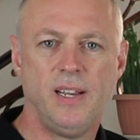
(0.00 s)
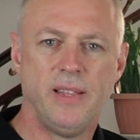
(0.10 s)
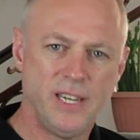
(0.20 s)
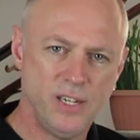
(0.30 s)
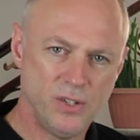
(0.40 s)
and
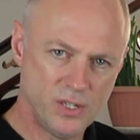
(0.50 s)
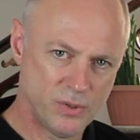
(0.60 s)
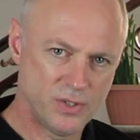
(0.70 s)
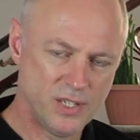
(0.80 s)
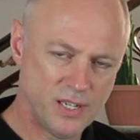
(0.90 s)
then you can go
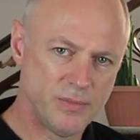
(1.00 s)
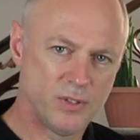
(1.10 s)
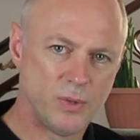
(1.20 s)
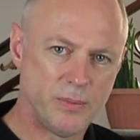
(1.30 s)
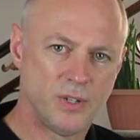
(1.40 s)
onto the
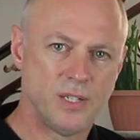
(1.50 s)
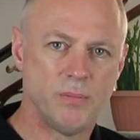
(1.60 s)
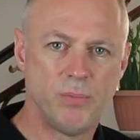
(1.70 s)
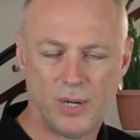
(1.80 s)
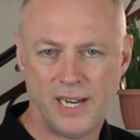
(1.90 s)
government's website
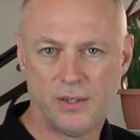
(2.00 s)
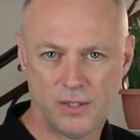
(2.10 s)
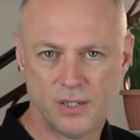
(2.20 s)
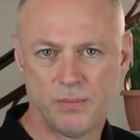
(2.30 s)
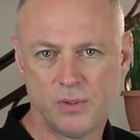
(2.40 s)
to pull out the
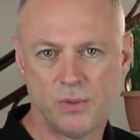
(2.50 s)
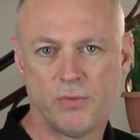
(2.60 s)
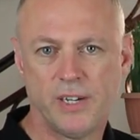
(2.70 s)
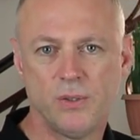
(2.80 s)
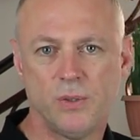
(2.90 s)
subsequent
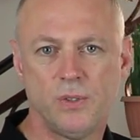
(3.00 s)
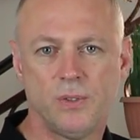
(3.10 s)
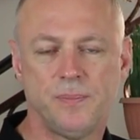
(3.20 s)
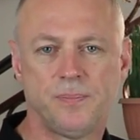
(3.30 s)
records.